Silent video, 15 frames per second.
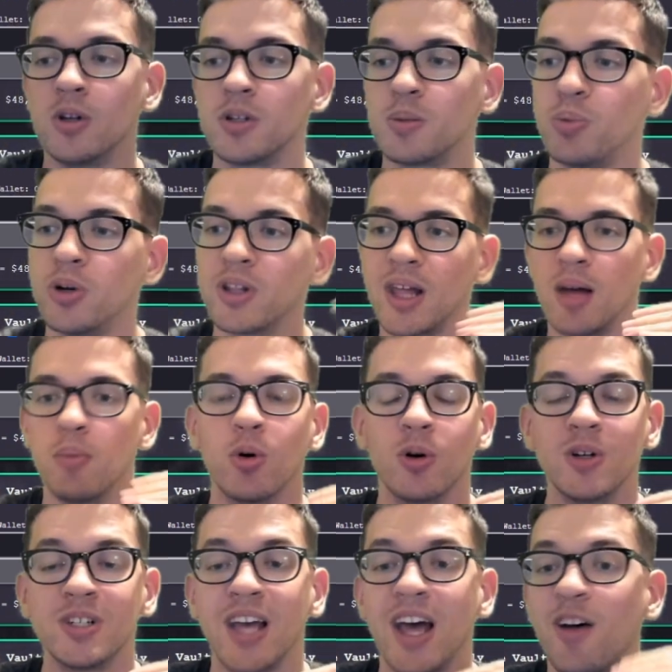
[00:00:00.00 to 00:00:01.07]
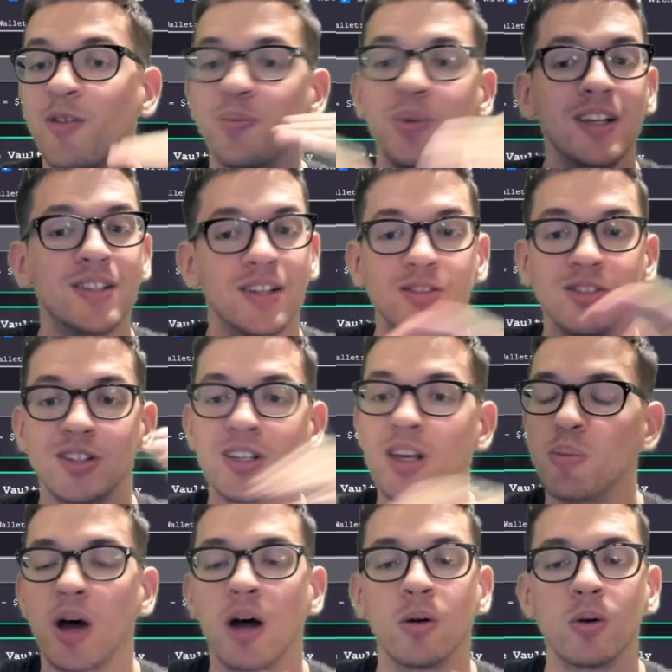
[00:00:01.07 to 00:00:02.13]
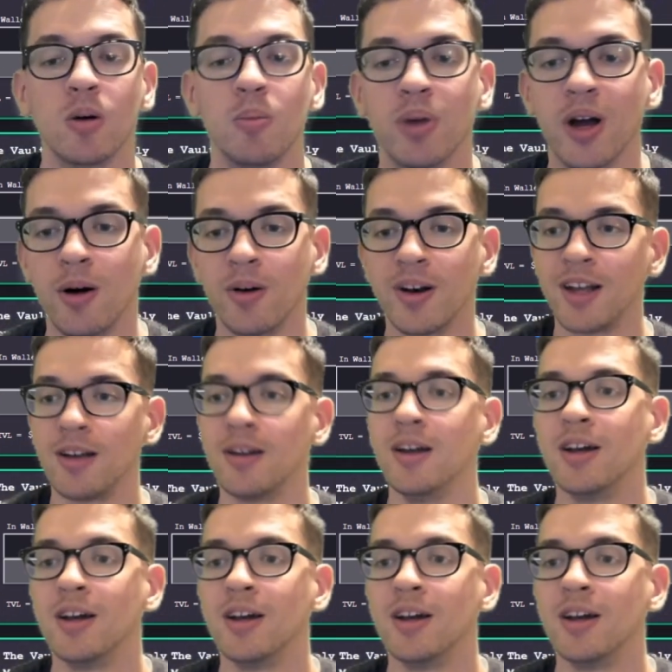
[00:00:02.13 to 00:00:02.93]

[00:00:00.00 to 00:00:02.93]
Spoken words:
put that more into fBEETS and just keep auto compounding,